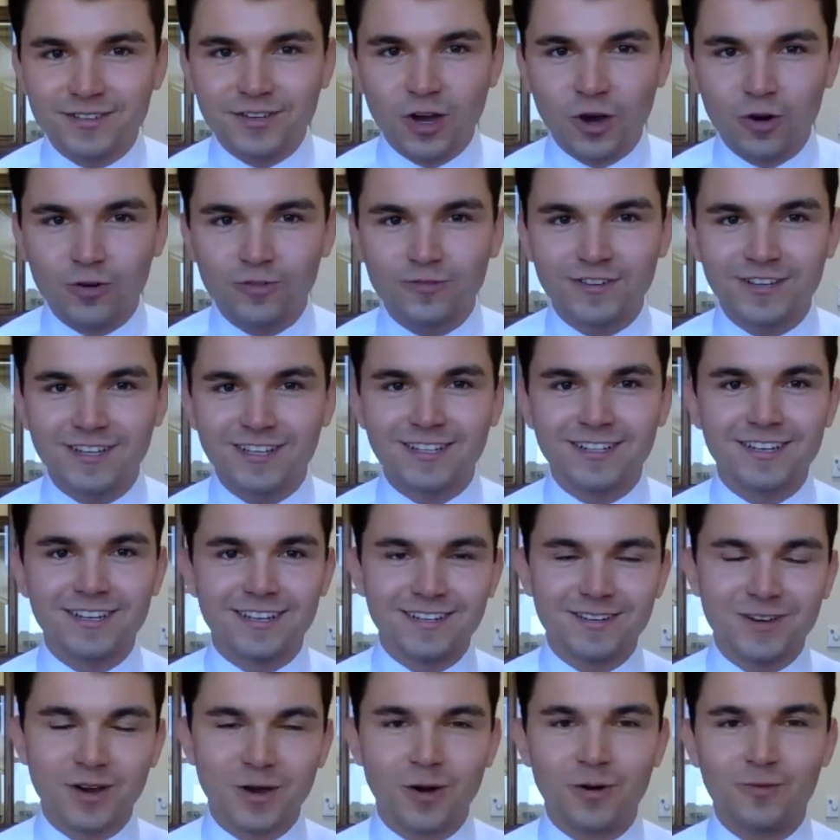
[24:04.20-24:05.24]
COVID,
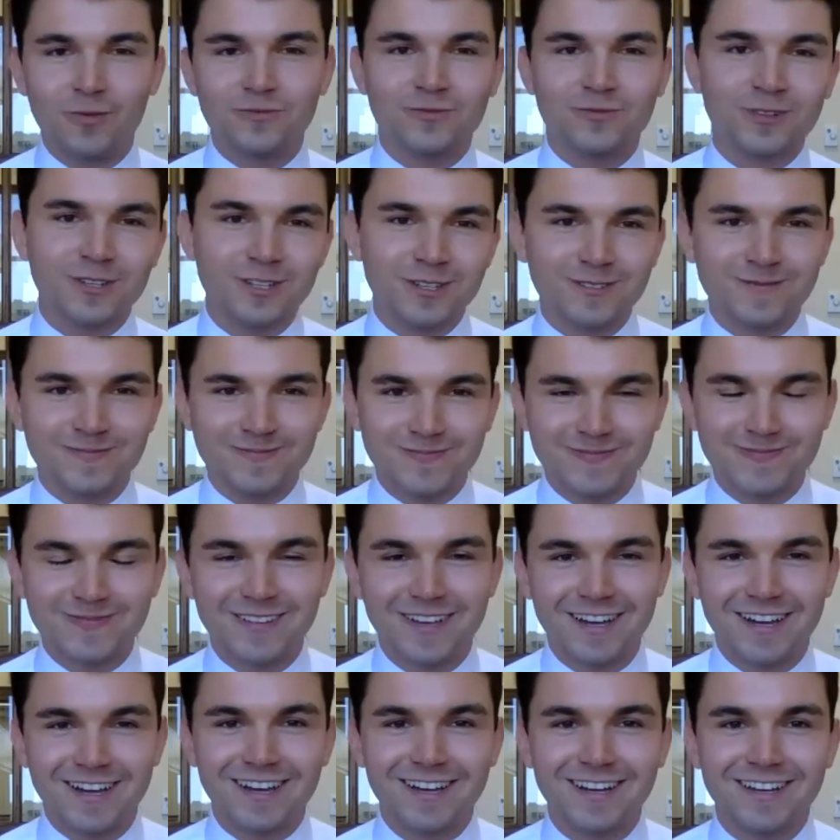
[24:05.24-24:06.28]
hopefully,
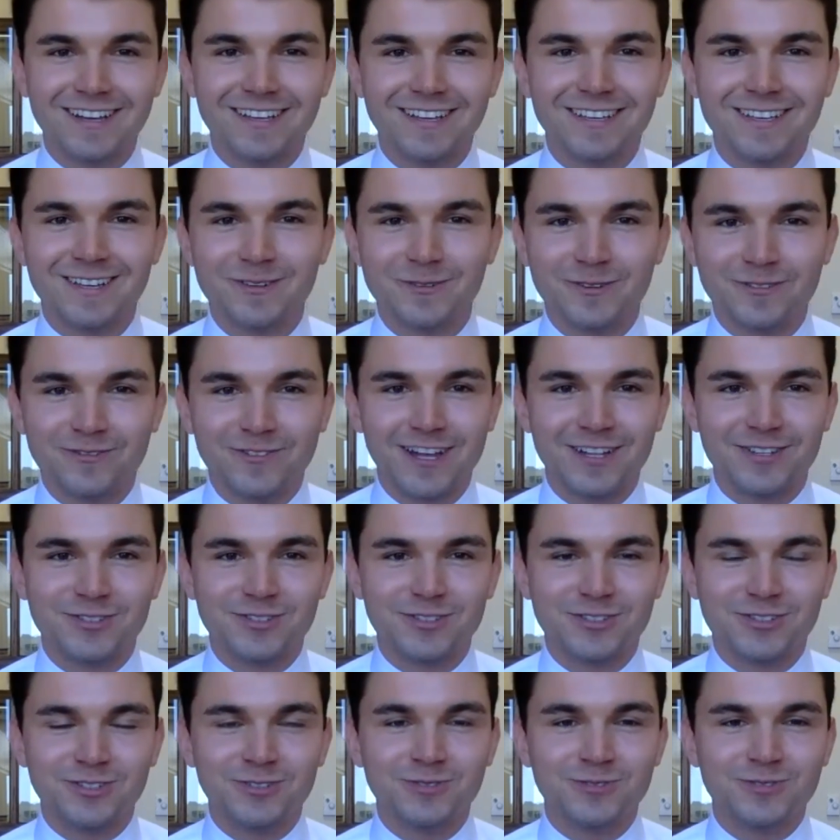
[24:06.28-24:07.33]
we've got
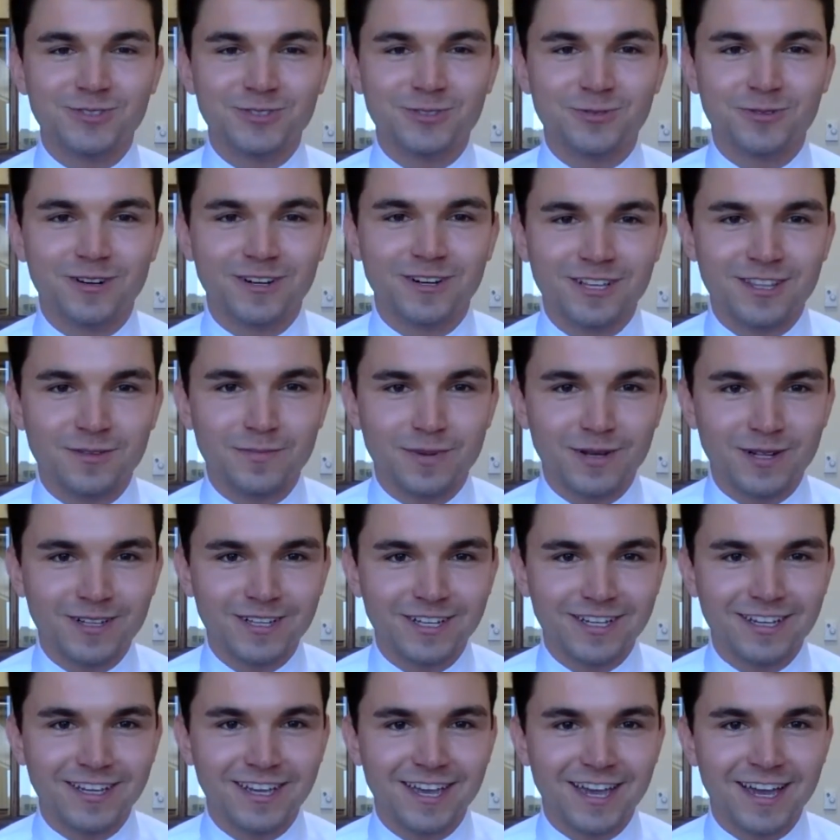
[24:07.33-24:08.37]
students who are in the
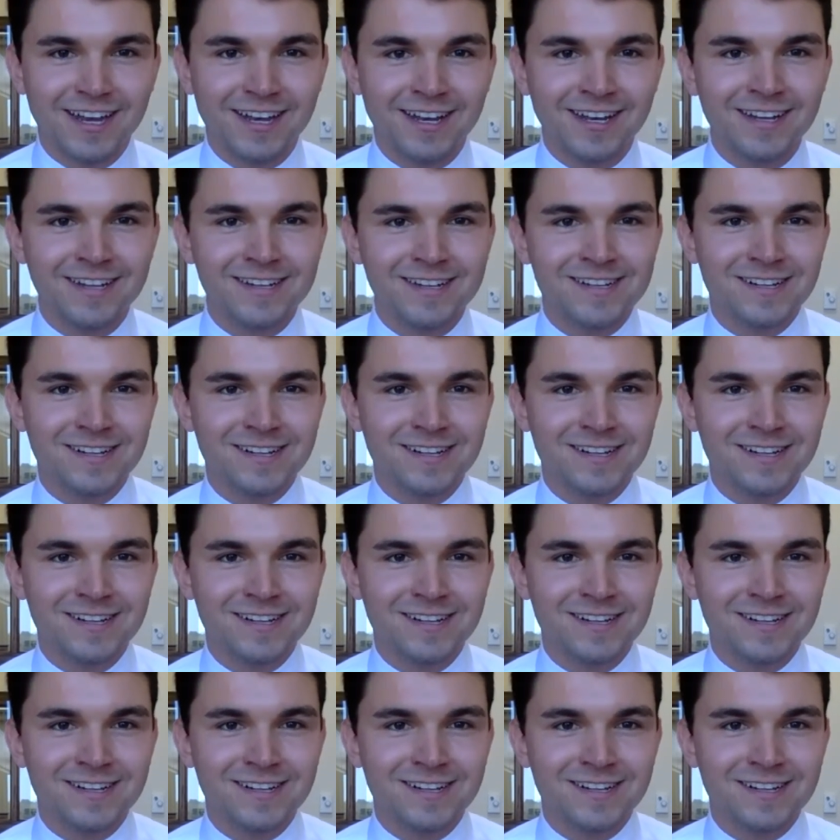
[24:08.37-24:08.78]
building again,